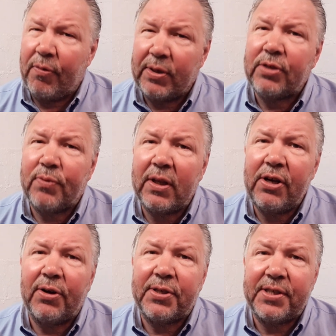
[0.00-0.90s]
which is really
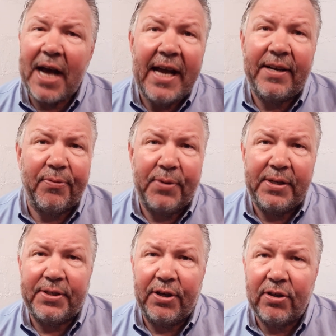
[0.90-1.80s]
your site
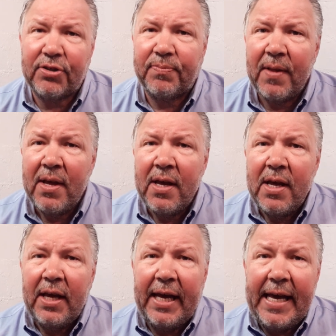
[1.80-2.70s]
research,
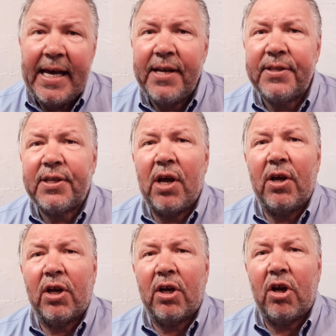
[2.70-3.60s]
is
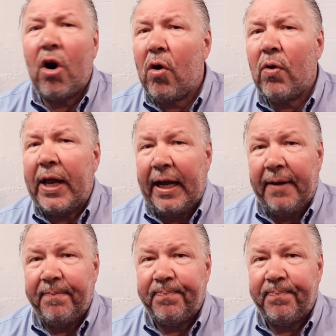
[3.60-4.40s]
coding.